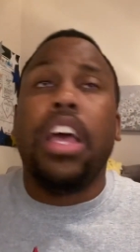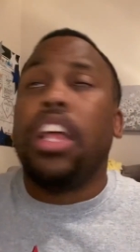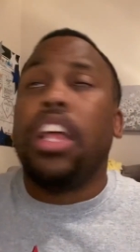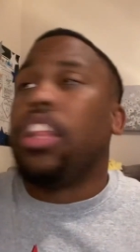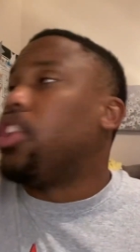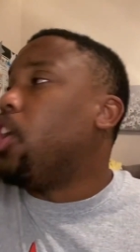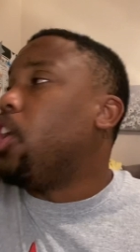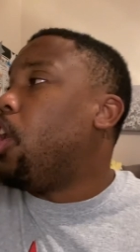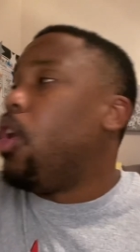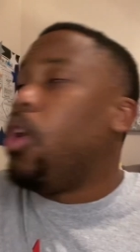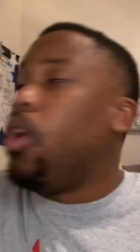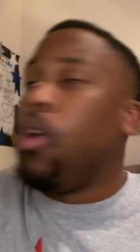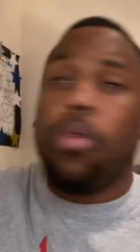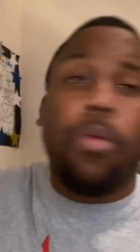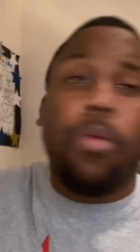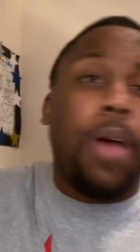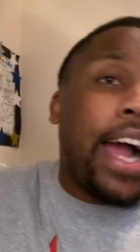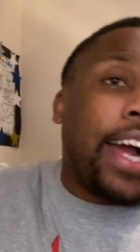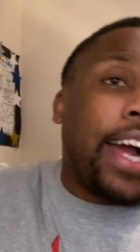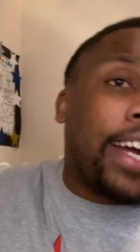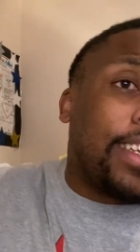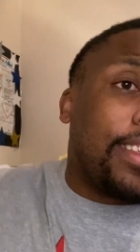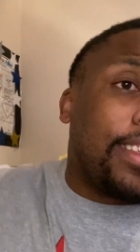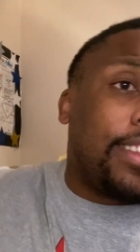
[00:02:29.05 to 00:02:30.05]
The whole
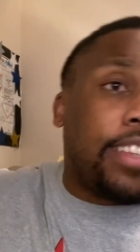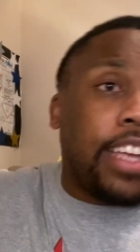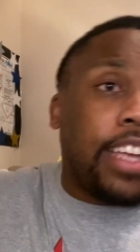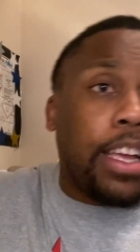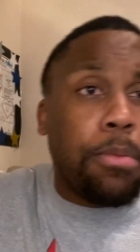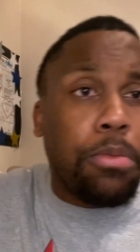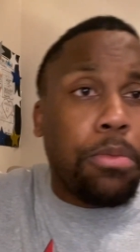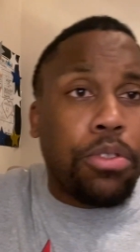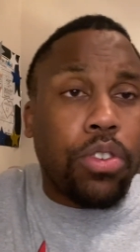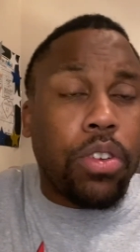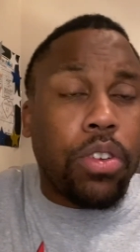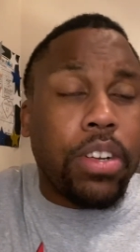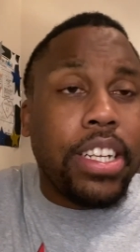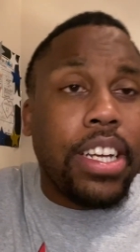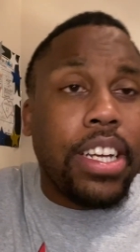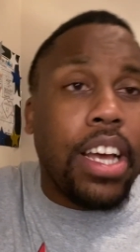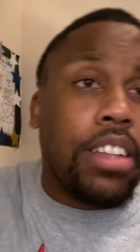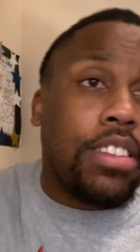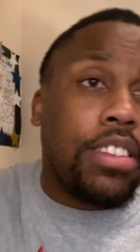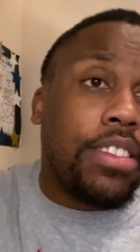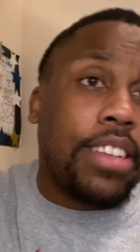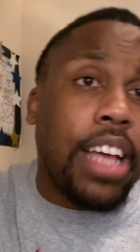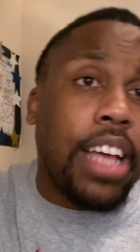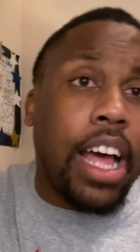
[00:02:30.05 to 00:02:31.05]
Rockets team was on the
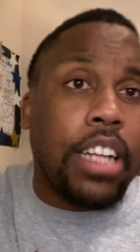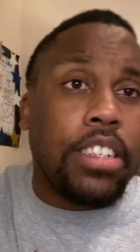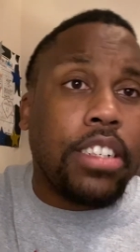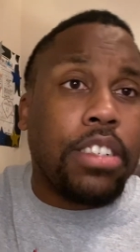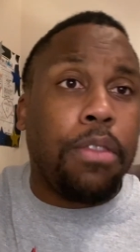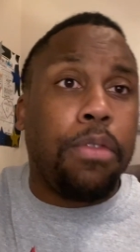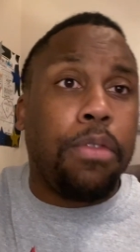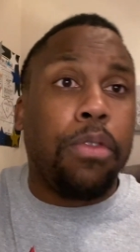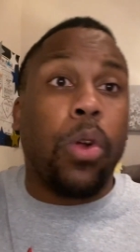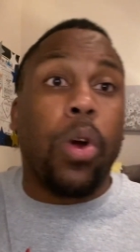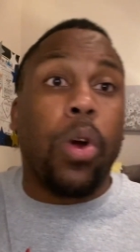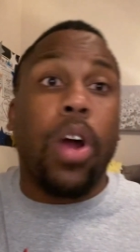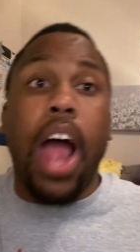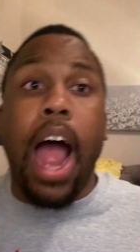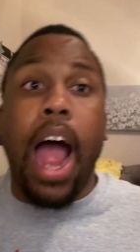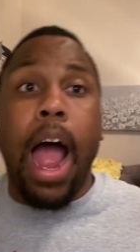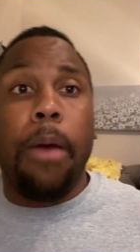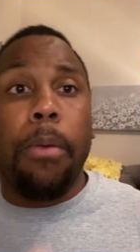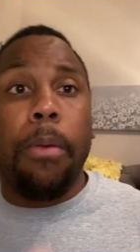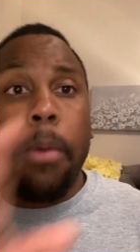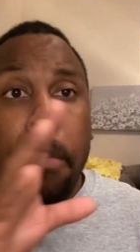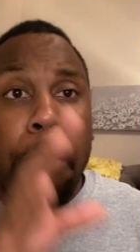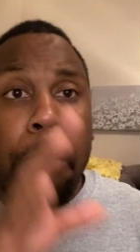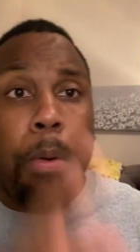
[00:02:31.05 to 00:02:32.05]
other side of the floor.
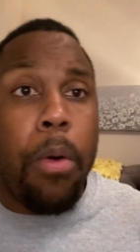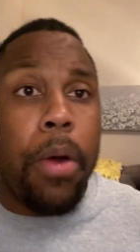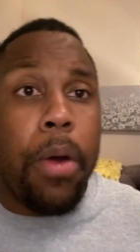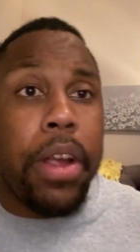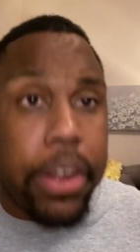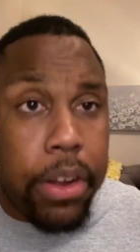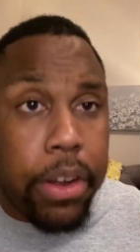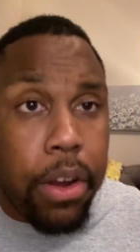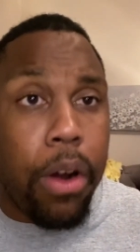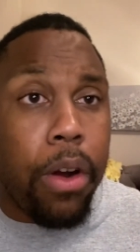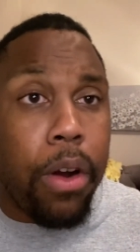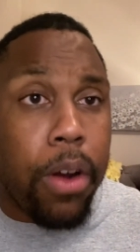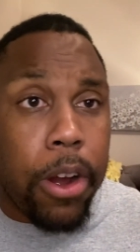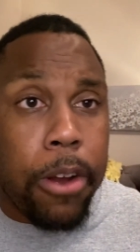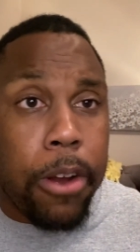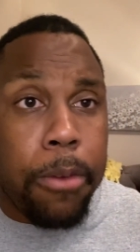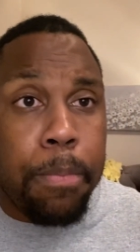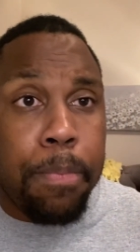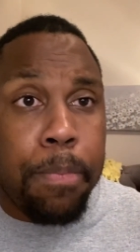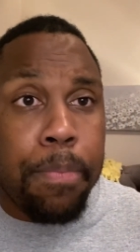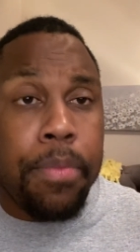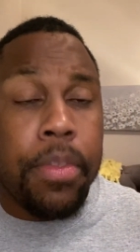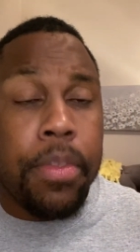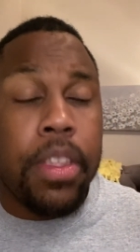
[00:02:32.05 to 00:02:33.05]
Our point guard
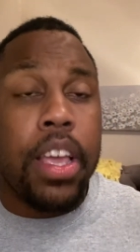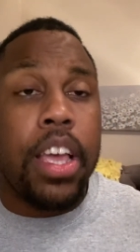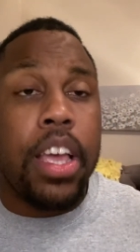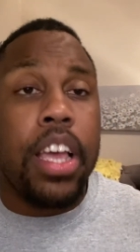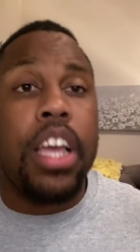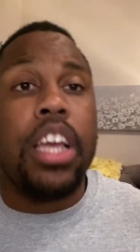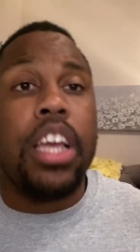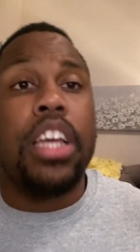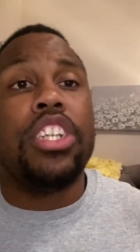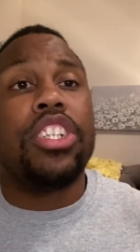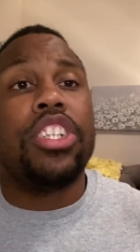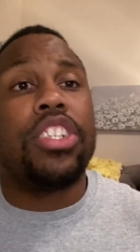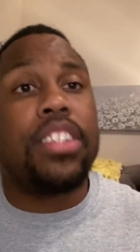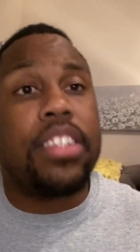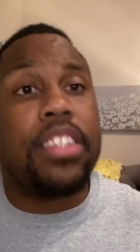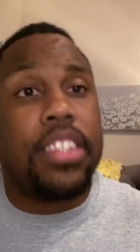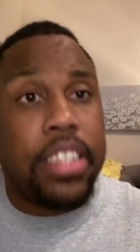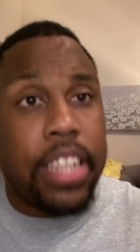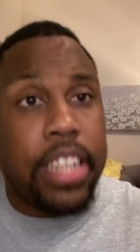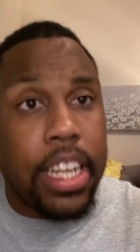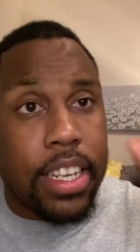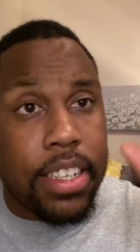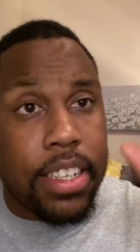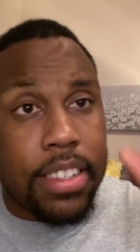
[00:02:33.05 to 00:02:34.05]

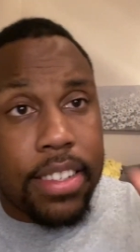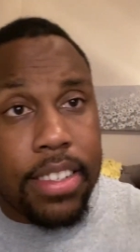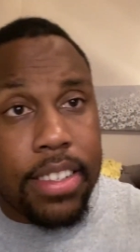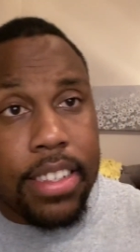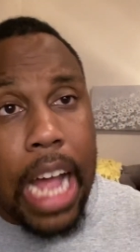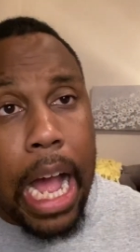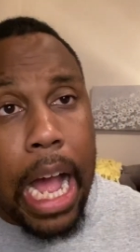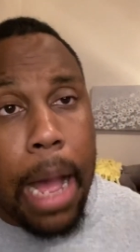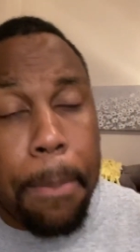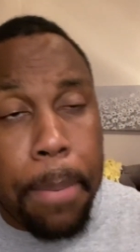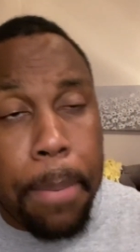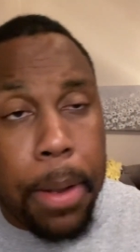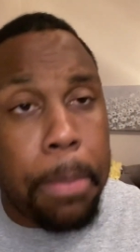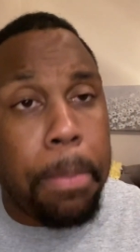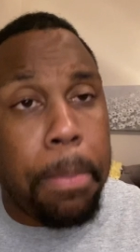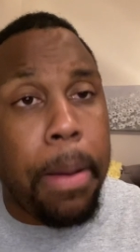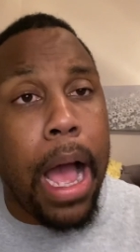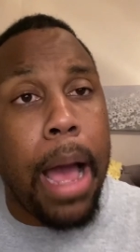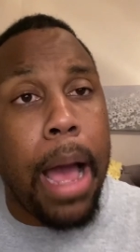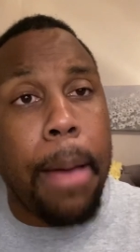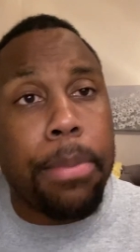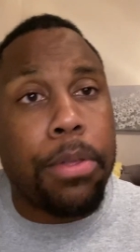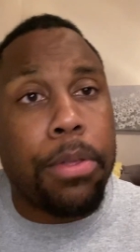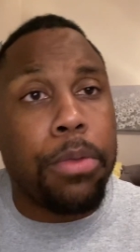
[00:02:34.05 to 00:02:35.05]
did a stop and
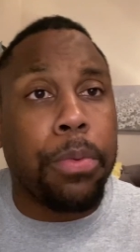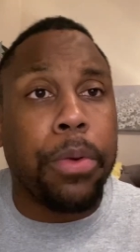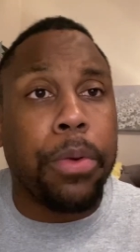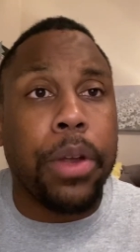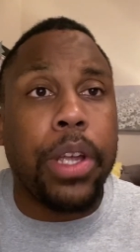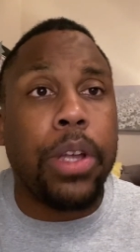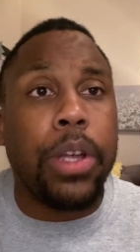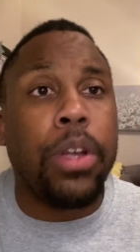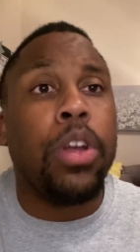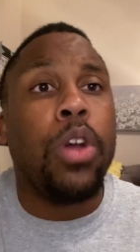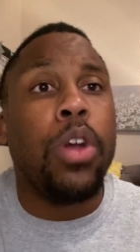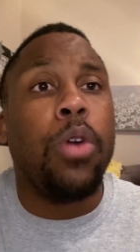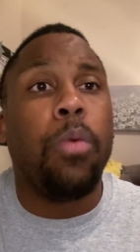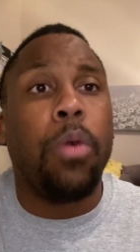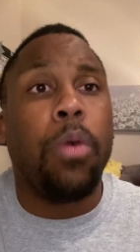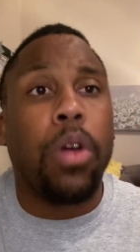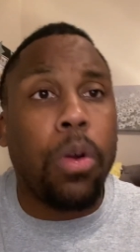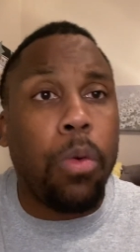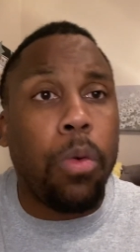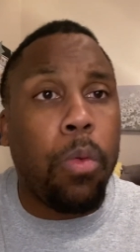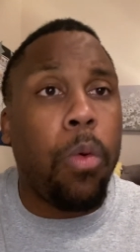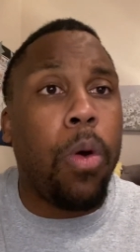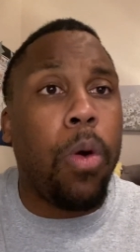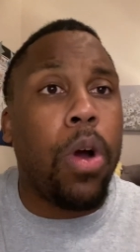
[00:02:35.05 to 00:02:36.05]
pop 3 with a
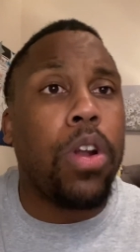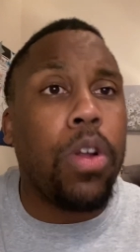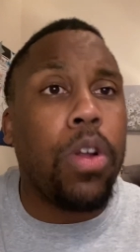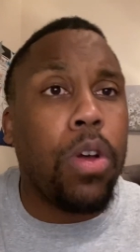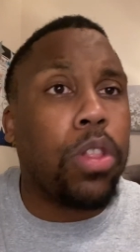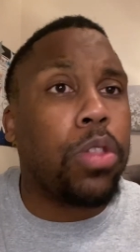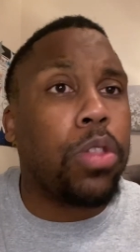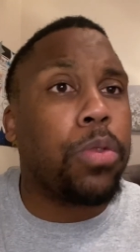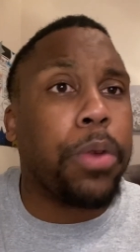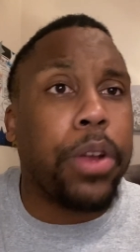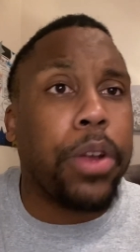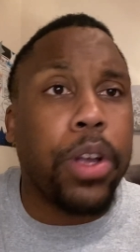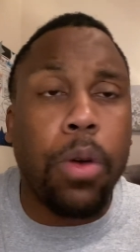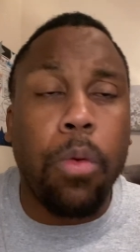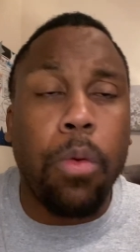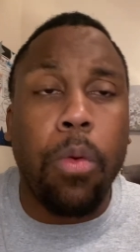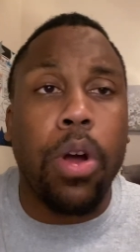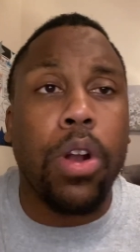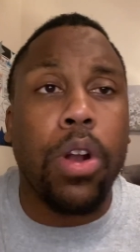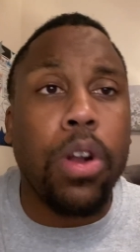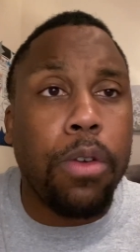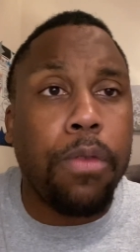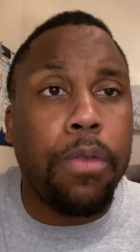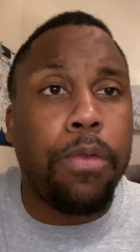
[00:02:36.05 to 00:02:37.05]
1-on-3 or
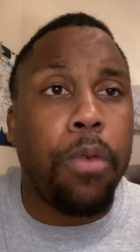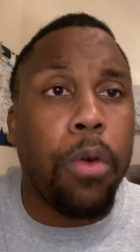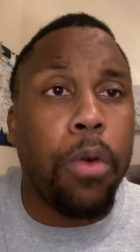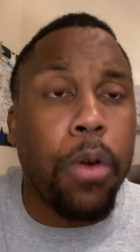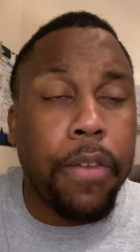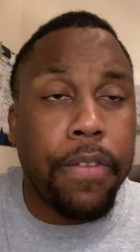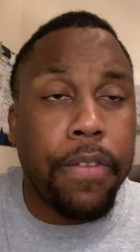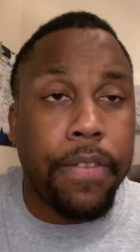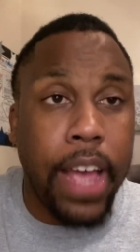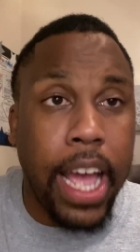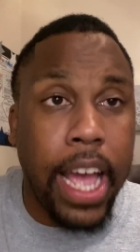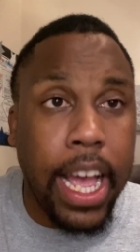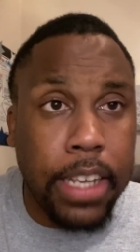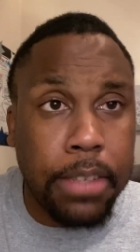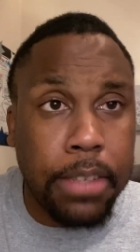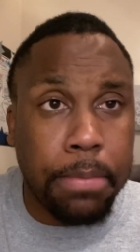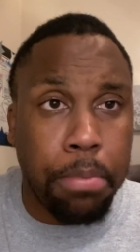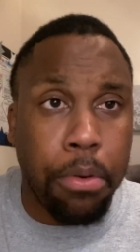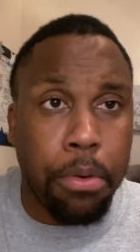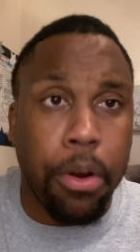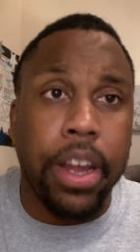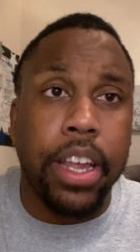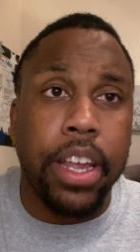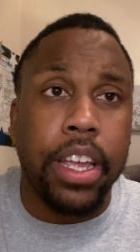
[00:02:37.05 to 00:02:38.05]
1-on-4 fast
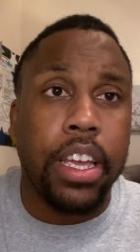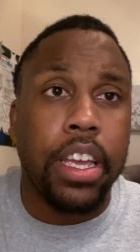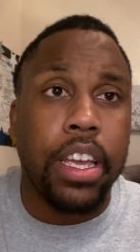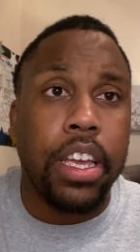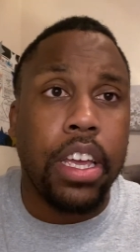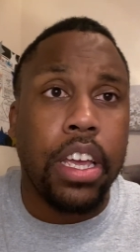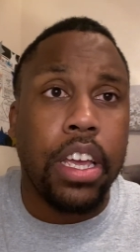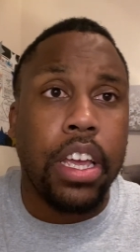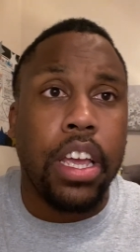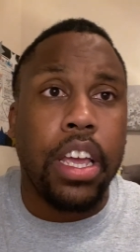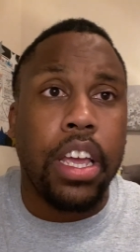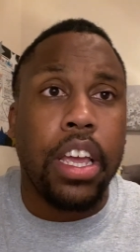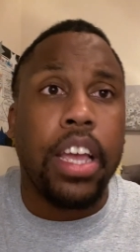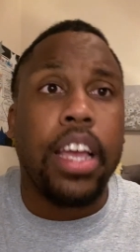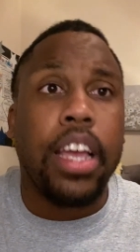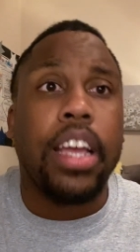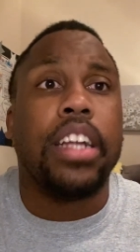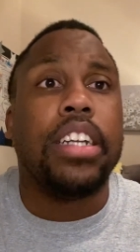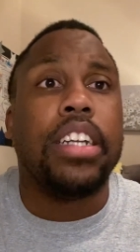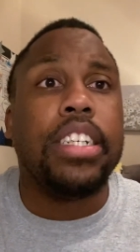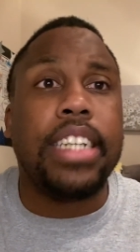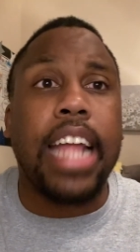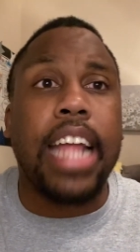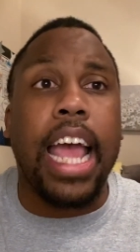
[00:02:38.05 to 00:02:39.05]
break,
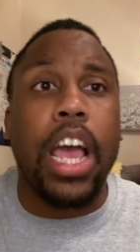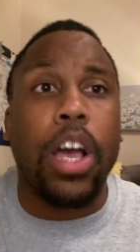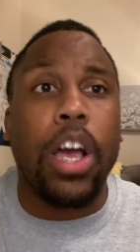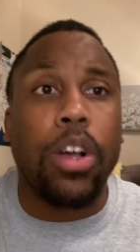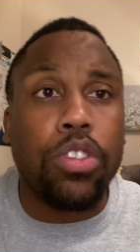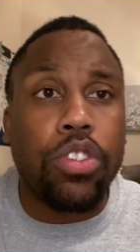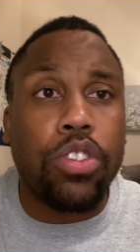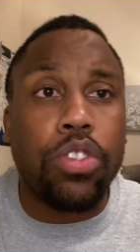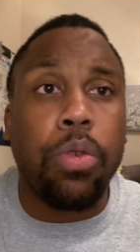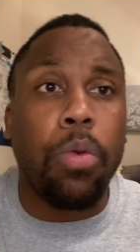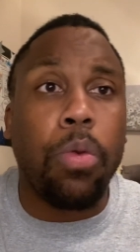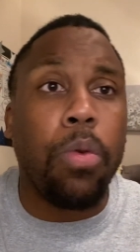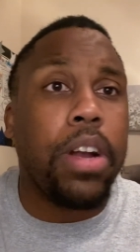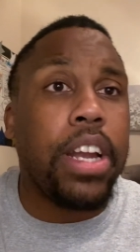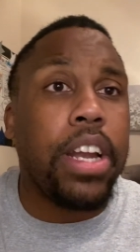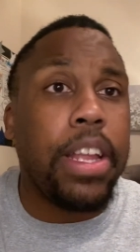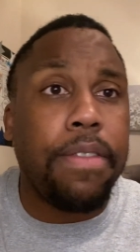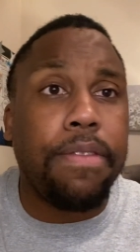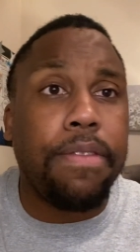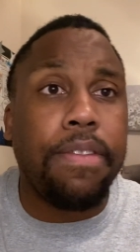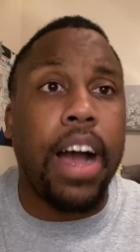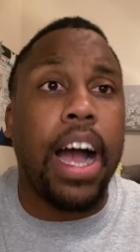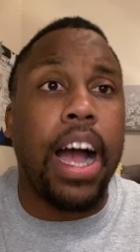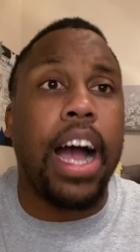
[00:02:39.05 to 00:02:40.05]
down
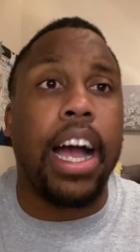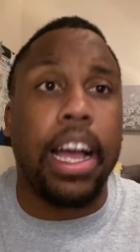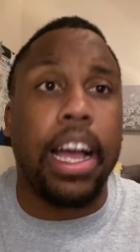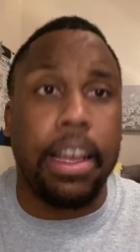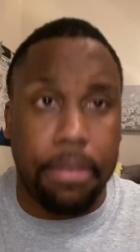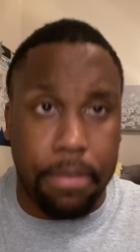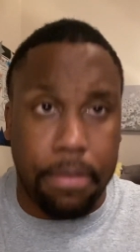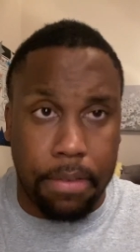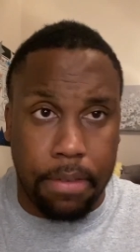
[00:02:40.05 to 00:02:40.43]
25.